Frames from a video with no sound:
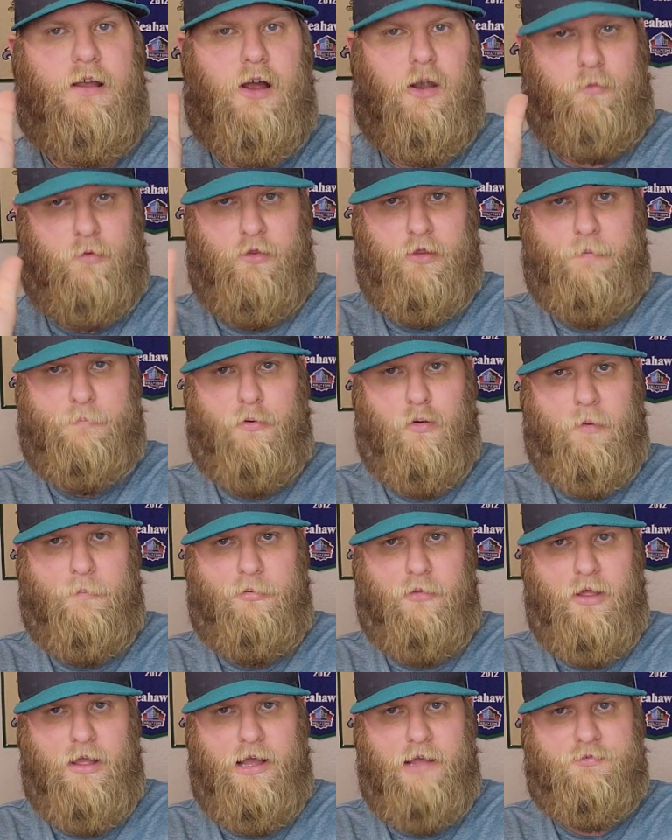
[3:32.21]
a really poor
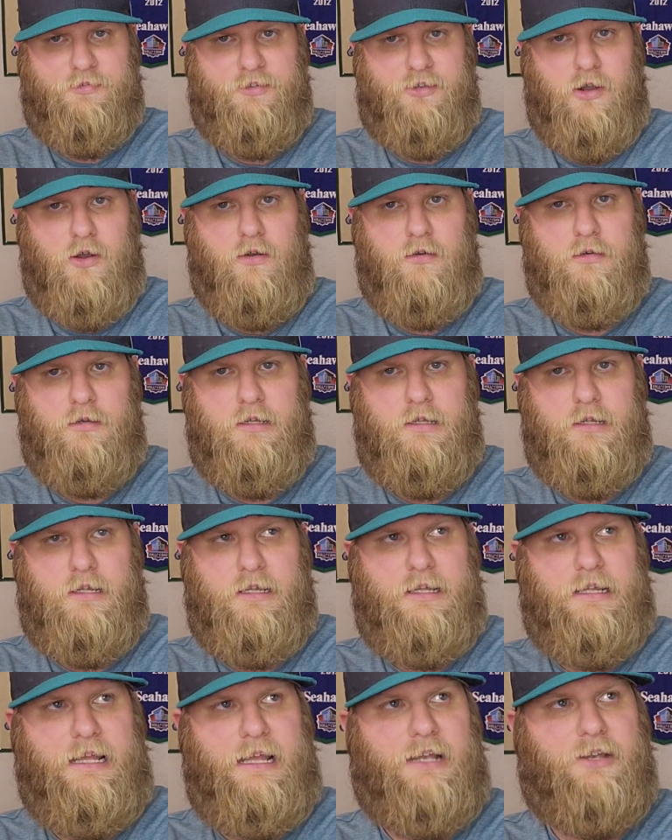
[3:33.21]
playoff start
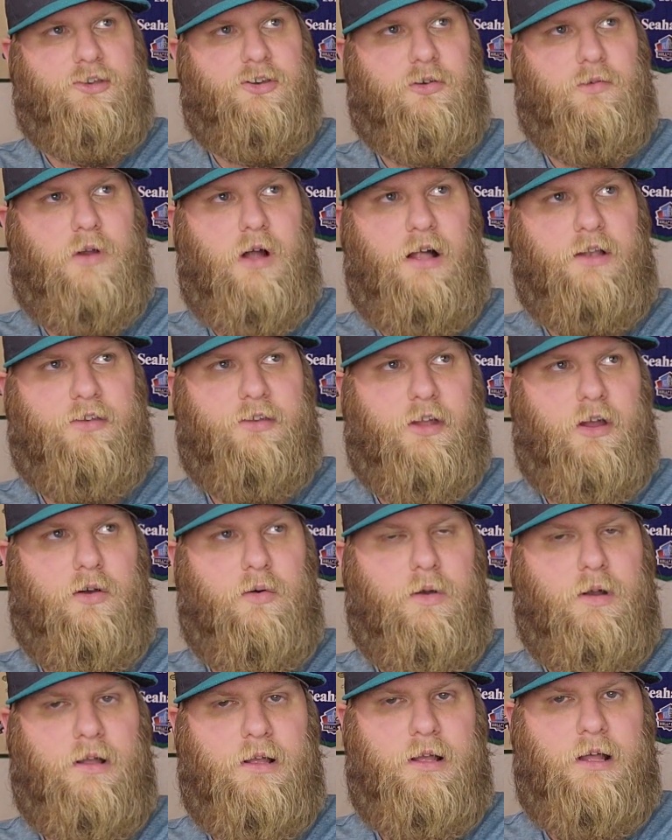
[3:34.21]
in
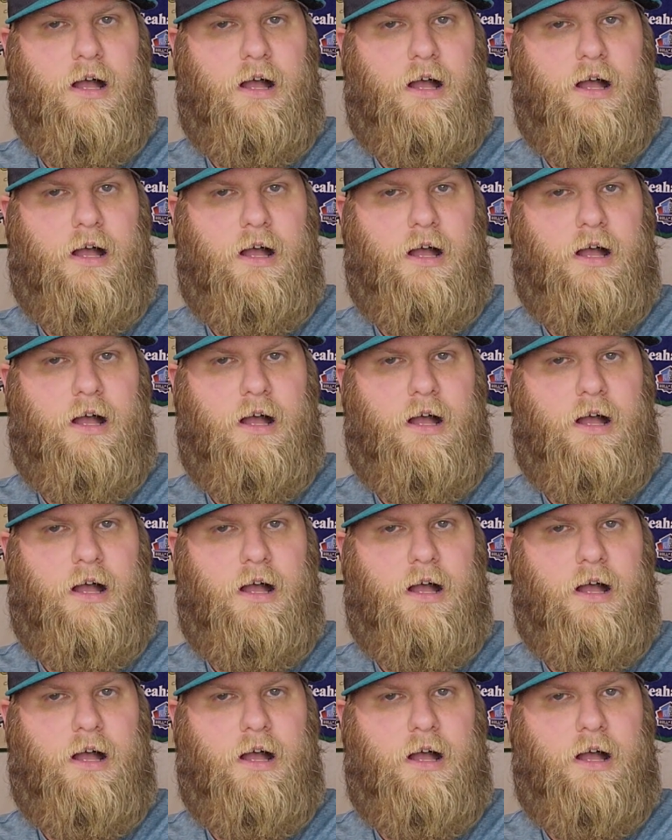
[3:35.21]
Toronto,